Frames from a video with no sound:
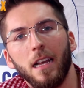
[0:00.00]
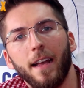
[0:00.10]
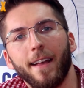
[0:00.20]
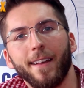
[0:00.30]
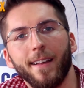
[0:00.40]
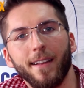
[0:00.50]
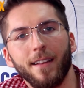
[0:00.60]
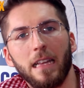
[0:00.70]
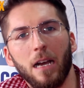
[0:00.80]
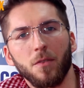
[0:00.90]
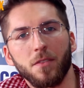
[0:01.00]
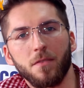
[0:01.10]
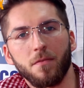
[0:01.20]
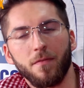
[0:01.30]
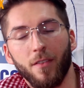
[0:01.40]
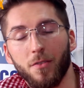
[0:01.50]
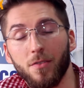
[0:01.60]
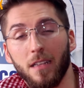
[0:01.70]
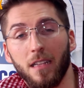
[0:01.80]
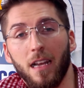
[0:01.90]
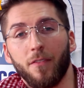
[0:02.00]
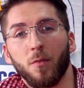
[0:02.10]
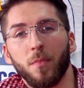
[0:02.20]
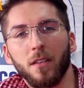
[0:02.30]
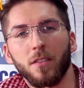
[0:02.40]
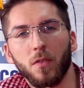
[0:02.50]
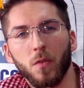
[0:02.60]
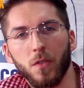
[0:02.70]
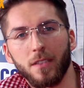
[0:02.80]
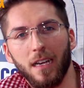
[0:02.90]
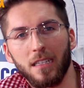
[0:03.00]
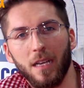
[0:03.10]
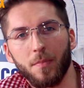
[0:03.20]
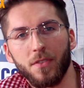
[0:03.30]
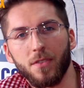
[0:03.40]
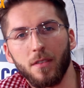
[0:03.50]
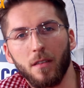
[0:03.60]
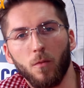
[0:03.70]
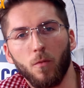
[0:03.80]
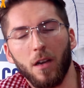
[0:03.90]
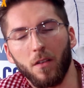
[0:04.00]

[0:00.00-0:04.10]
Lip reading: And I was fortunate enough to build 2 startups. One